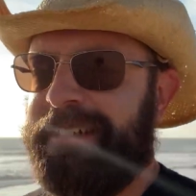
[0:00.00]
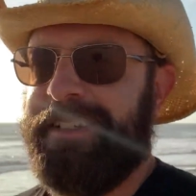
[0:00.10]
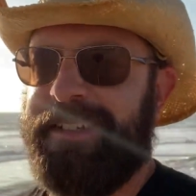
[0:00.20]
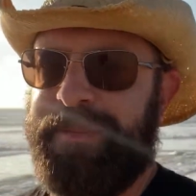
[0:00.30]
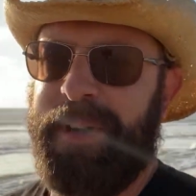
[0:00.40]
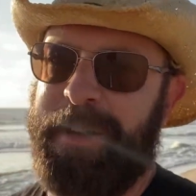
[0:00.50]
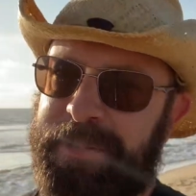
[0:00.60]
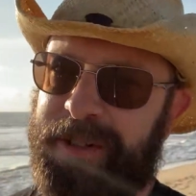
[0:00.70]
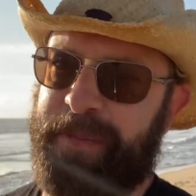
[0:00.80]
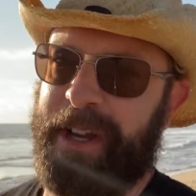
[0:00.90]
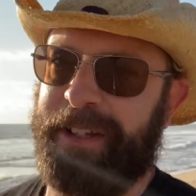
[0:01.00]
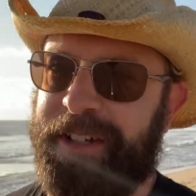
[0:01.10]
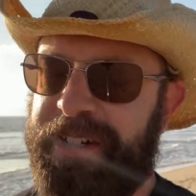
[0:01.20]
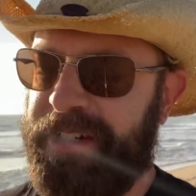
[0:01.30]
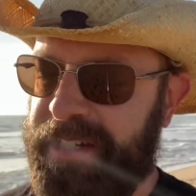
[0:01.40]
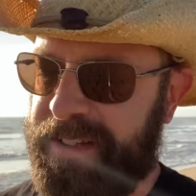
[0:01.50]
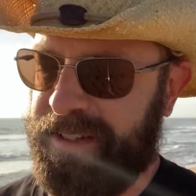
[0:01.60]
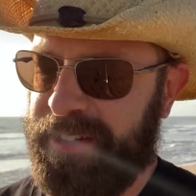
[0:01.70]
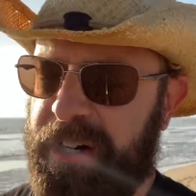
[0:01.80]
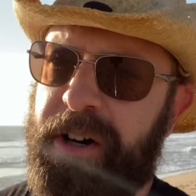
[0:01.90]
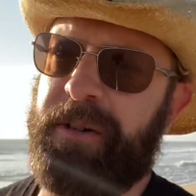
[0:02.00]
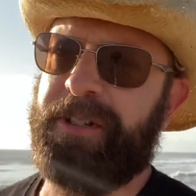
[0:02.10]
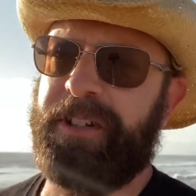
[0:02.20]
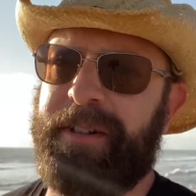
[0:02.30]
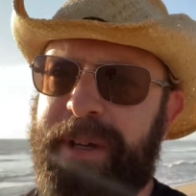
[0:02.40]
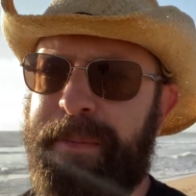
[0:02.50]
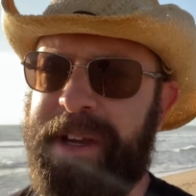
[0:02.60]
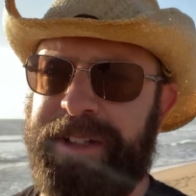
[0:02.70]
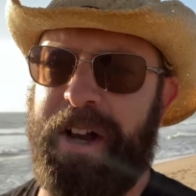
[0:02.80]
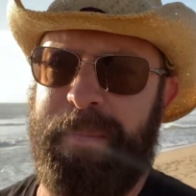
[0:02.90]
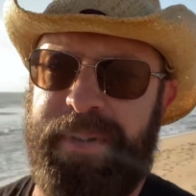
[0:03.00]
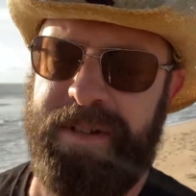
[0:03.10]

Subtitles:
And popular speculation is, oh, there's going to be a big dump